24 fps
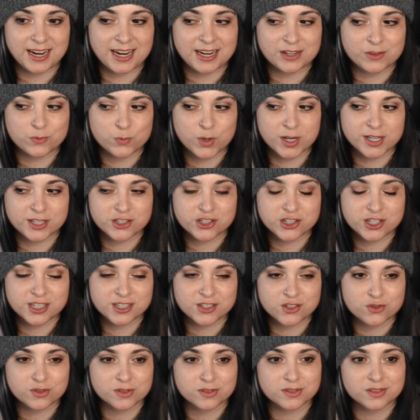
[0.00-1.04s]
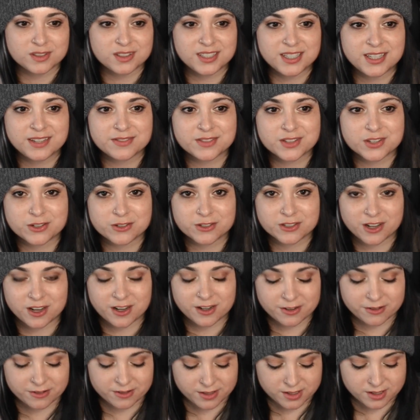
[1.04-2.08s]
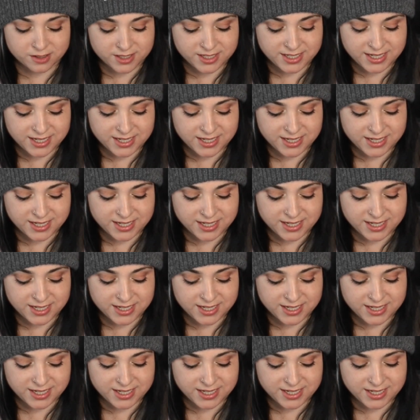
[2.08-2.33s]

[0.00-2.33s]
And when she leaves her daughter there,